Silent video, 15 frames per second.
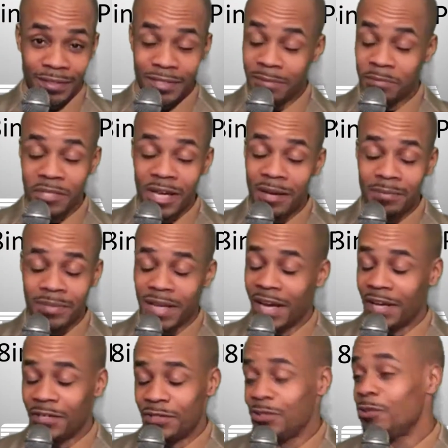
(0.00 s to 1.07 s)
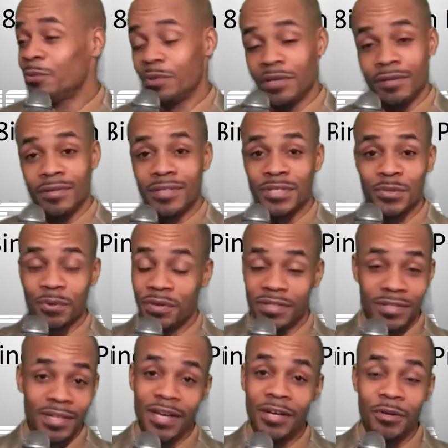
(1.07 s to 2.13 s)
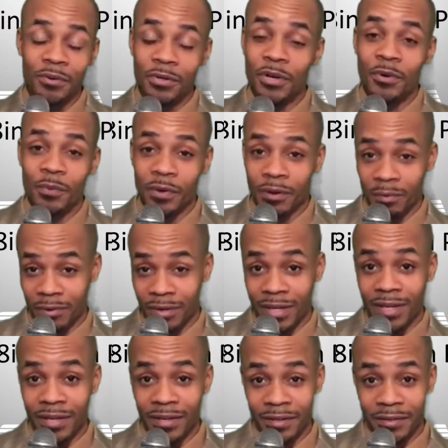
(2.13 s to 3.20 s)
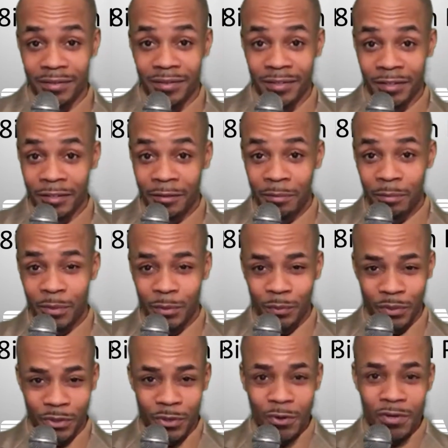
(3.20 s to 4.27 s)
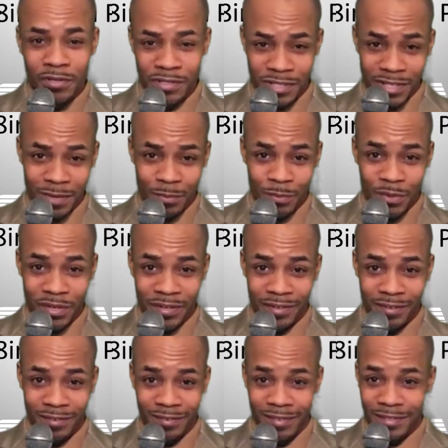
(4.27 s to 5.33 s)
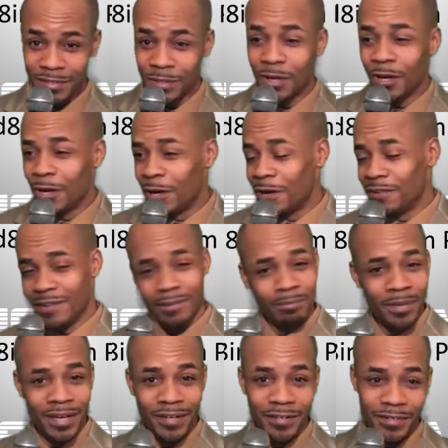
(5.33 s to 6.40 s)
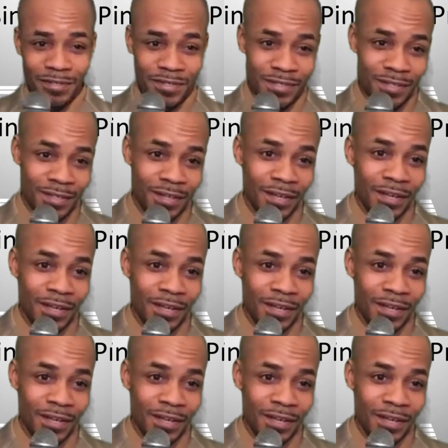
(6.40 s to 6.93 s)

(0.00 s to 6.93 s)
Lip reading: Sometimes I too read the stories and I don't know where we're headed, but we're going somewhere. That's all that matters.